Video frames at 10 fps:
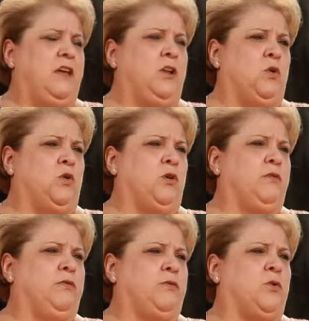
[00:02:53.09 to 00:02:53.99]
in
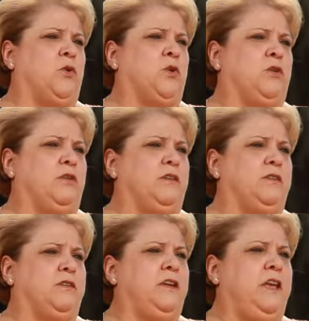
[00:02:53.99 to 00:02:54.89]
order for
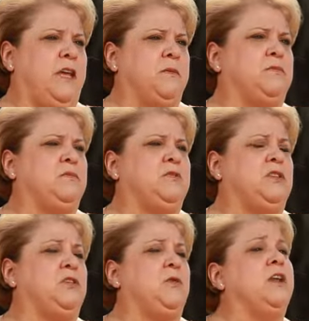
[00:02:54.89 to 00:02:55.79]
him
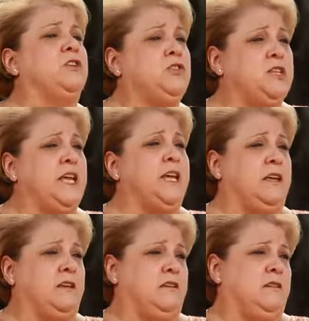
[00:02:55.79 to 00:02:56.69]
to
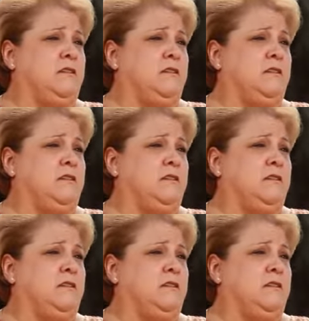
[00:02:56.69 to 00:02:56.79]
understand.